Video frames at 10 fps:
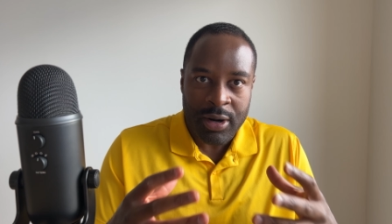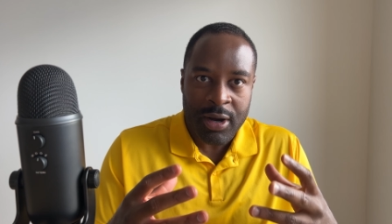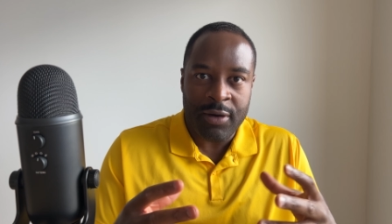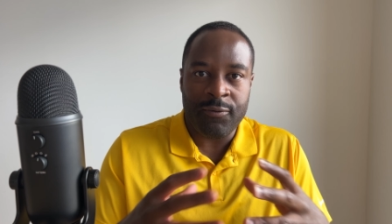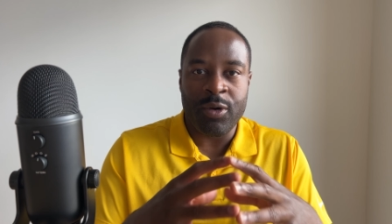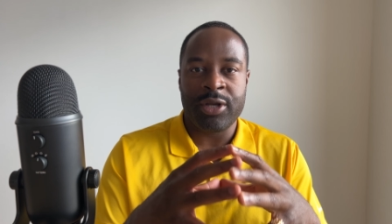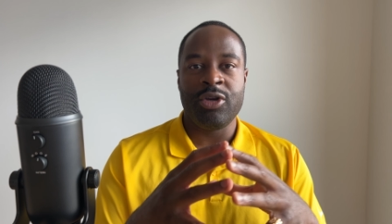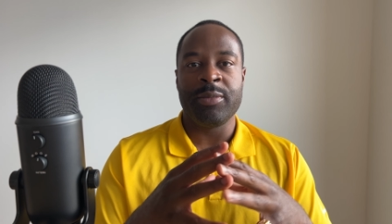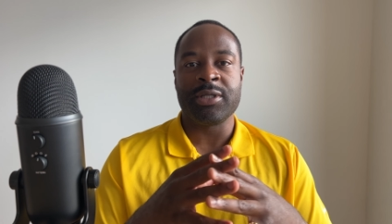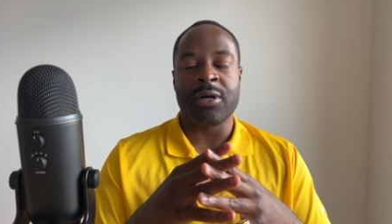of what
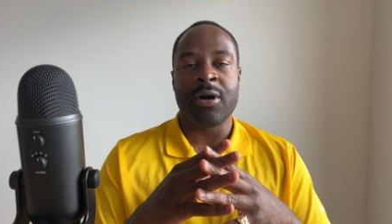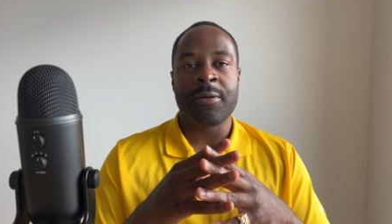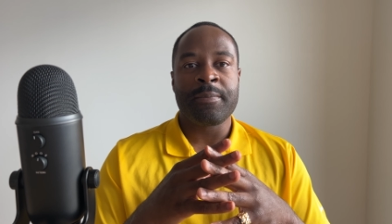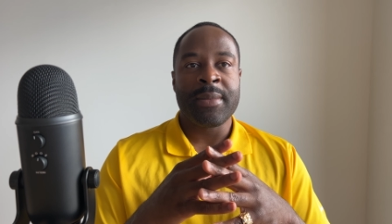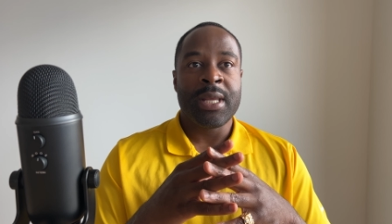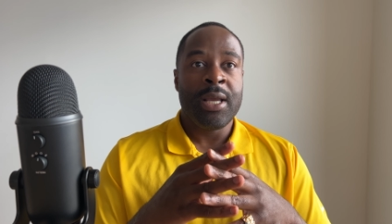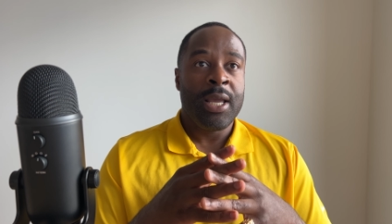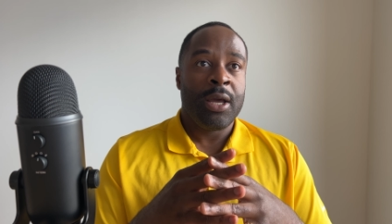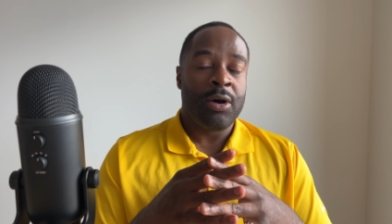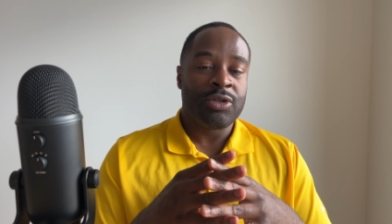humans are.
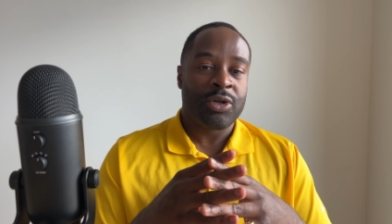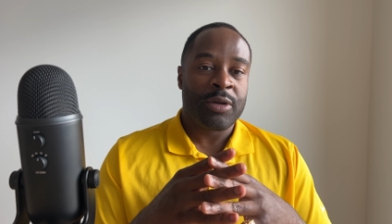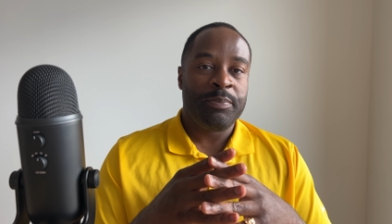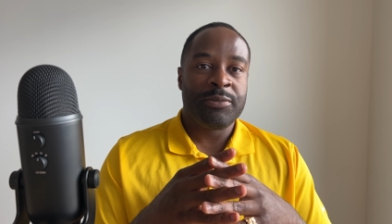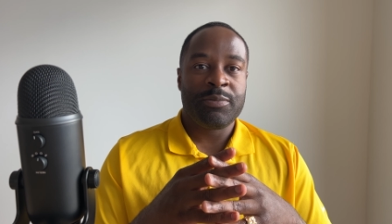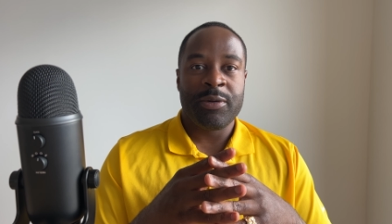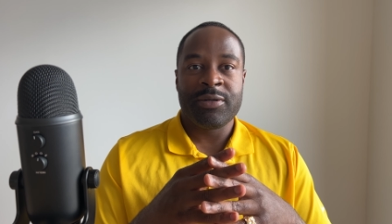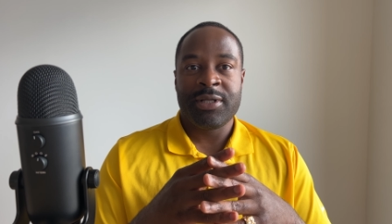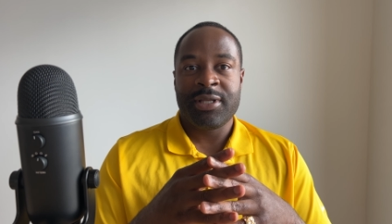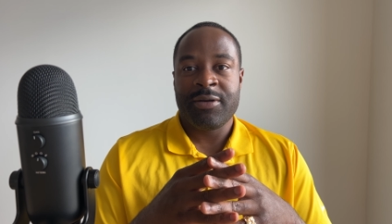And also,
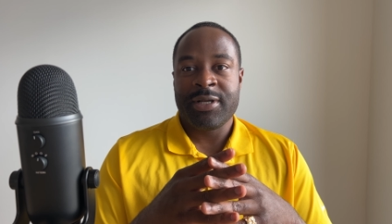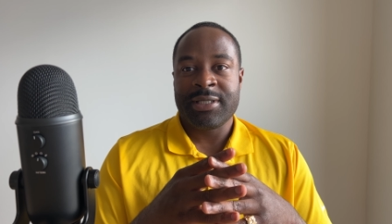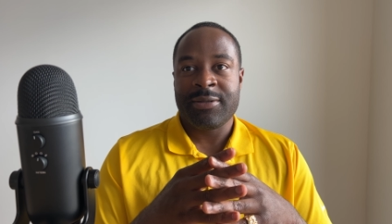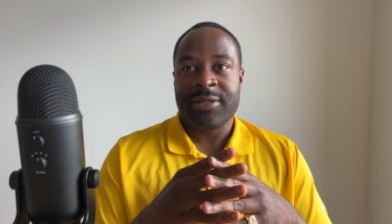conspiracy theories,